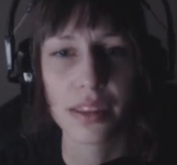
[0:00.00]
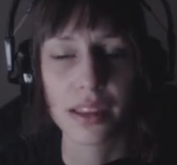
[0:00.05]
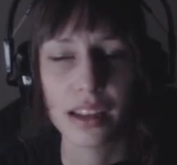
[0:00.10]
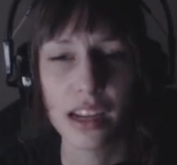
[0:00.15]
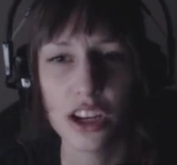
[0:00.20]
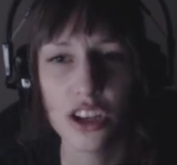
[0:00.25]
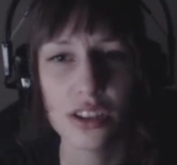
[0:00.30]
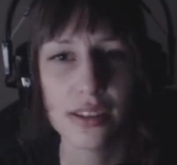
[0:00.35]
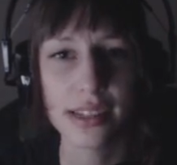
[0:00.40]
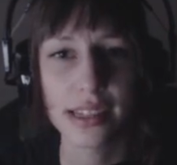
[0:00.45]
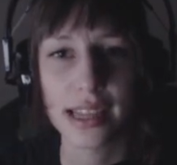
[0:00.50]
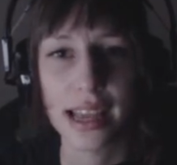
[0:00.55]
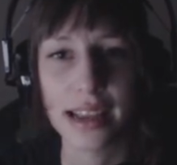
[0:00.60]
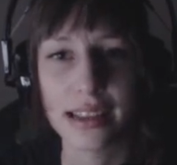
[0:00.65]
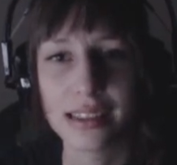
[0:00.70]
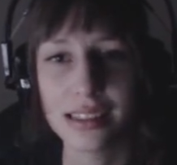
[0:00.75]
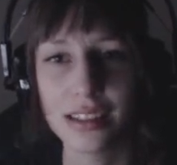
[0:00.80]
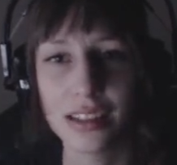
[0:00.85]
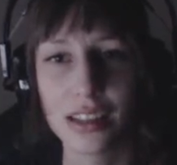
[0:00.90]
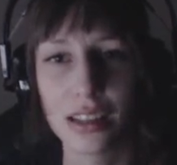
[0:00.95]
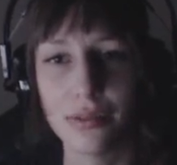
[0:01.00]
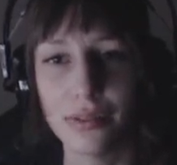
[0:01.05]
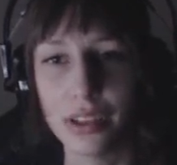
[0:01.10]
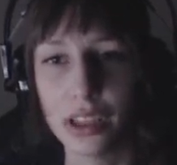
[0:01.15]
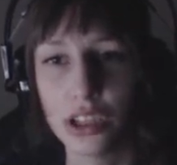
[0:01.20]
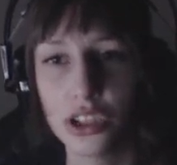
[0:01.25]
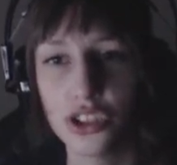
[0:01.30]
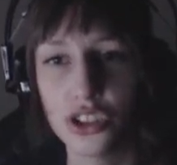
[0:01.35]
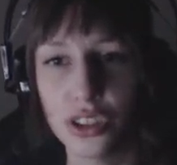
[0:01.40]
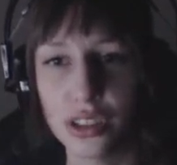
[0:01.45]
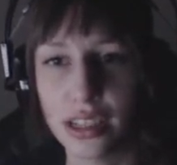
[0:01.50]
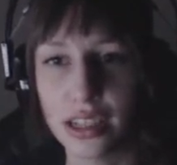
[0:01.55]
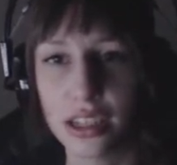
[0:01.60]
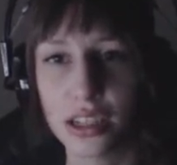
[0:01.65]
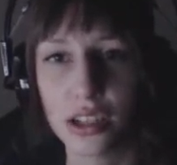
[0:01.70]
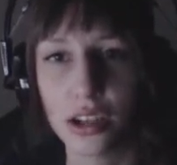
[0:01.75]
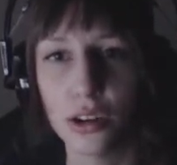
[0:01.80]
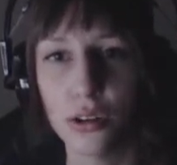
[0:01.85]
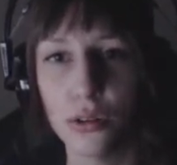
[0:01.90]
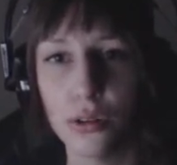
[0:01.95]
Can I just like exit into the village and
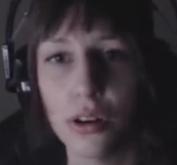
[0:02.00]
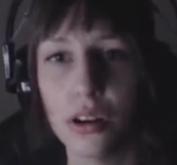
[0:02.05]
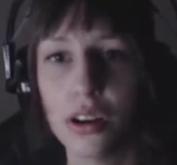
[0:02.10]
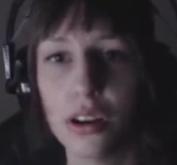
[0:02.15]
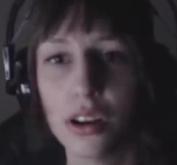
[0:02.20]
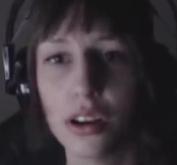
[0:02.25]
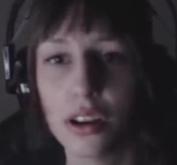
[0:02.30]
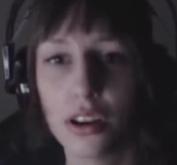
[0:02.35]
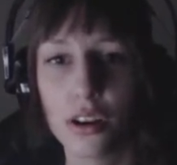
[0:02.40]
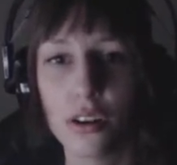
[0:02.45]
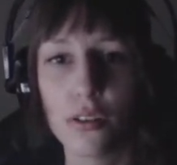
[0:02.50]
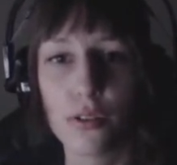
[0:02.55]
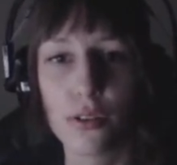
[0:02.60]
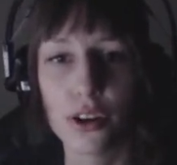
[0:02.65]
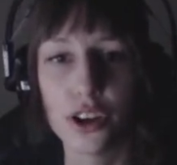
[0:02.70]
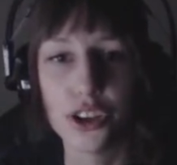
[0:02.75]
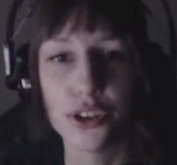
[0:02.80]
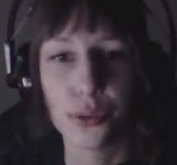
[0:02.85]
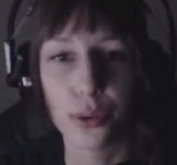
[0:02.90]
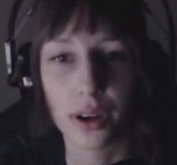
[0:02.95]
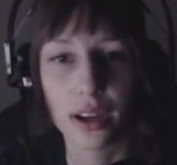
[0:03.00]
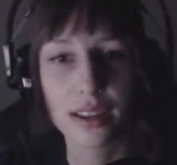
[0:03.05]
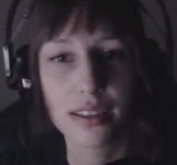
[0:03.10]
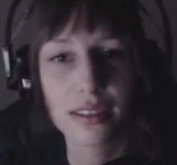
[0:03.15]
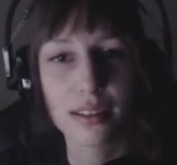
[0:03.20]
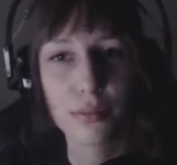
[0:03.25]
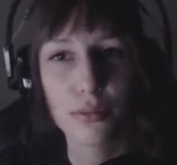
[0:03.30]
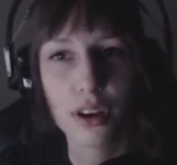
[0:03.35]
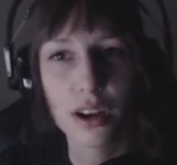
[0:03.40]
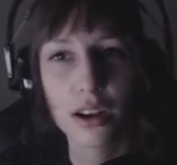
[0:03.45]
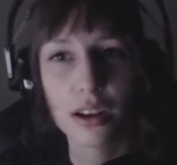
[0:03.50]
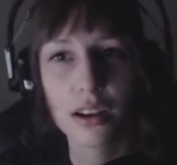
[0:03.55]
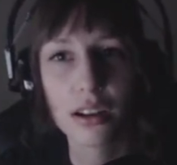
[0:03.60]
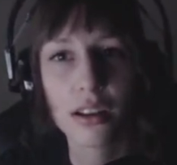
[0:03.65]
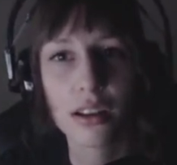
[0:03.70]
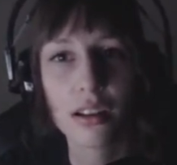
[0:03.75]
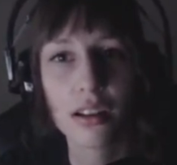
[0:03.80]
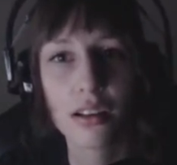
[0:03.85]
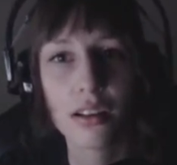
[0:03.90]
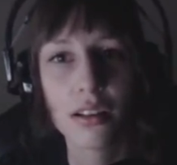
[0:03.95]
like go for a drink somewhere?
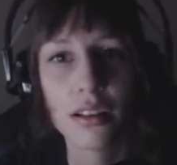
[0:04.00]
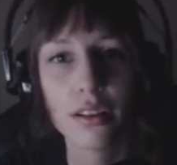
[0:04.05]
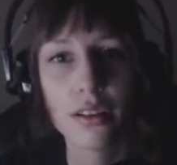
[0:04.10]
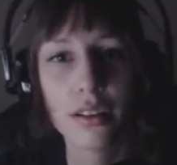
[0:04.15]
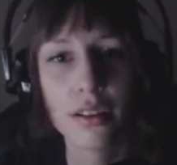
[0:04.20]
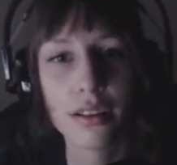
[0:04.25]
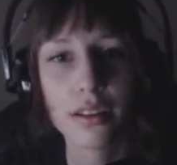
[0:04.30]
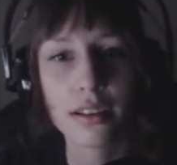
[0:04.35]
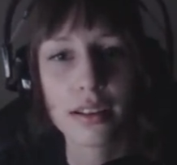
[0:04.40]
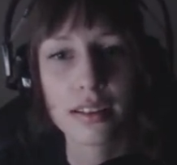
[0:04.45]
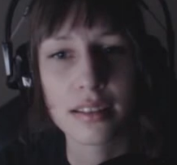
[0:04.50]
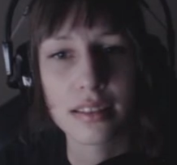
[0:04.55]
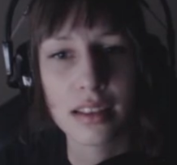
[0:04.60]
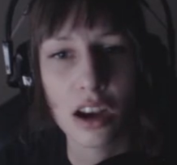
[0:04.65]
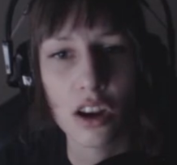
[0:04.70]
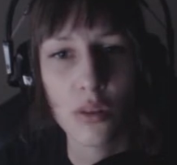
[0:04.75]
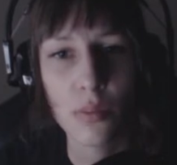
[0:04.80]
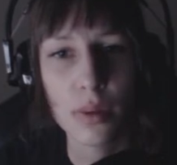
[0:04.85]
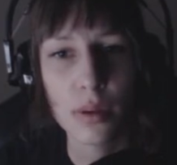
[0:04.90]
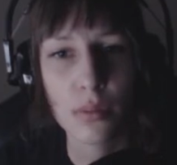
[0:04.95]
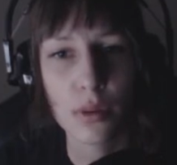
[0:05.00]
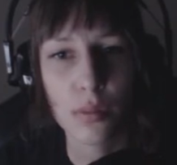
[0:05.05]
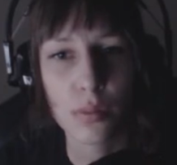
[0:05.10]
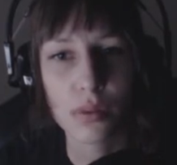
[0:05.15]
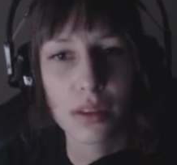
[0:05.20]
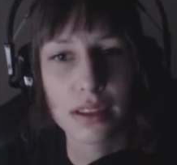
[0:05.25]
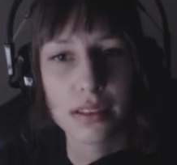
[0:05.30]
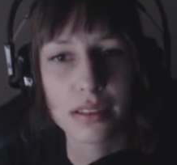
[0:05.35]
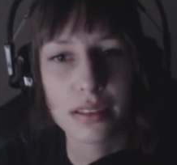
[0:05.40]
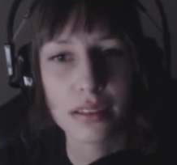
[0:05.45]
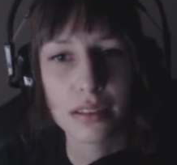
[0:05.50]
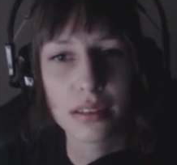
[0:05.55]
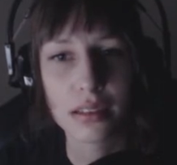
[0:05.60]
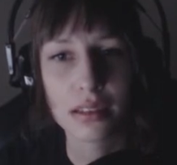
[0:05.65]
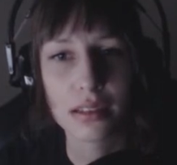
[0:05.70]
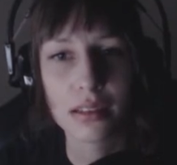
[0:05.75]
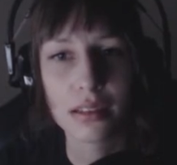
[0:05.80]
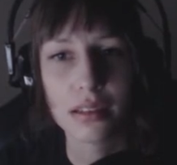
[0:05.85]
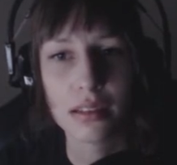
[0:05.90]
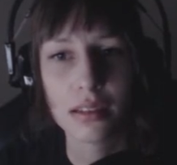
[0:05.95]
Because that would be more pleasant.